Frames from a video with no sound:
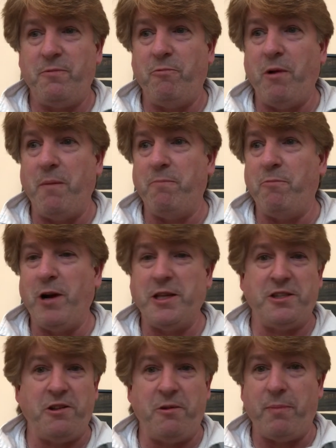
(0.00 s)

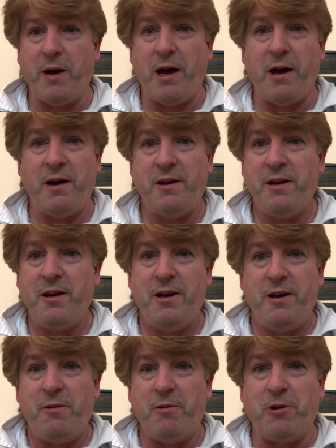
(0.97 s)
went to the bar.
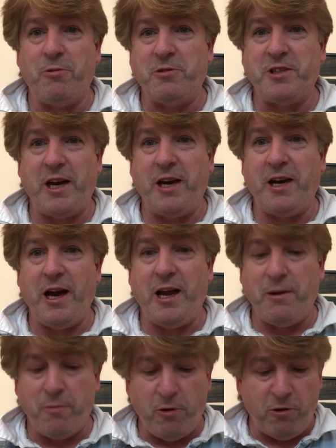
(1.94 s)
We couldn't take it
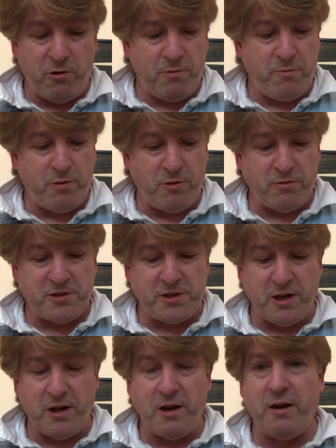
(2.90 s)
anymore. But
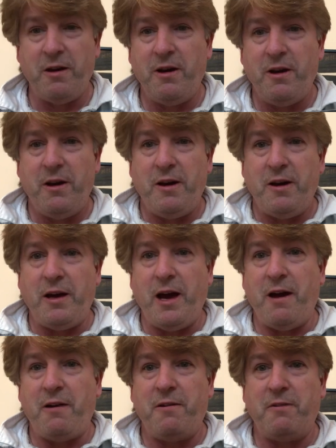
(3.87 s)

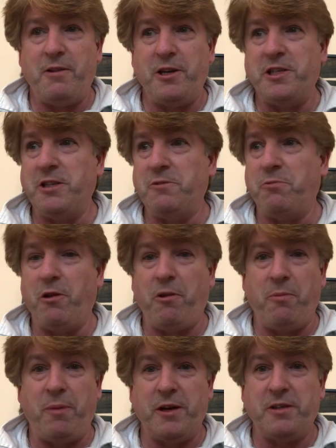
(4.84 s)
yeah, this is one of
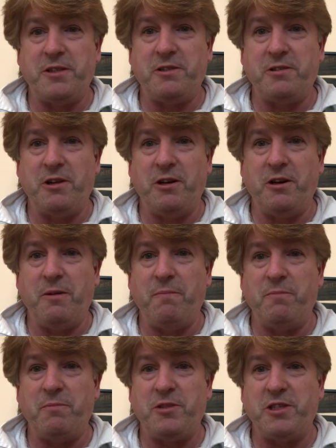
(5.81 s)
the biggest
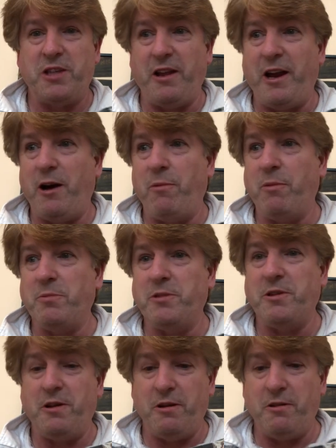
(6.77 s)
selling albums
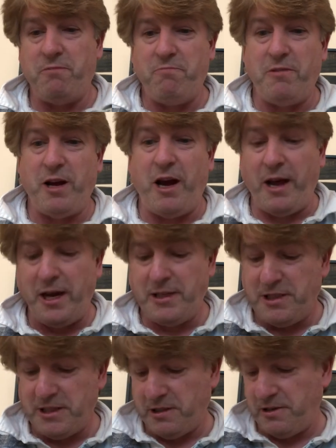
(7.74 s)
of the
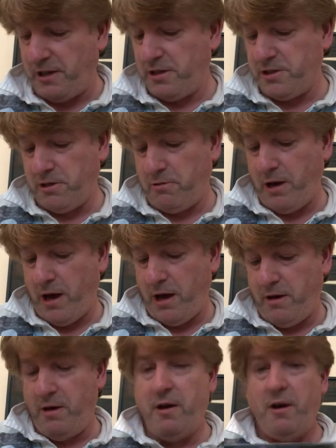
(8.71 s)
1980s, I think. So yeah,
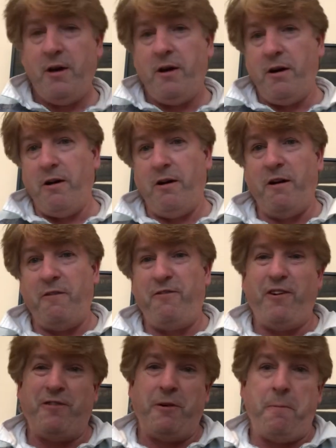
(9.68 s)

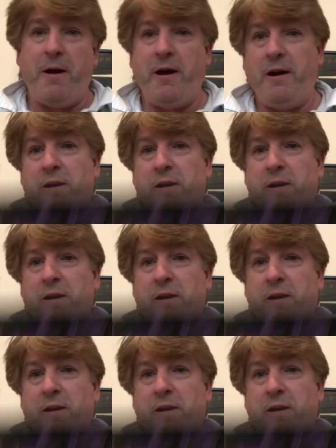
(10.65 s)
50p,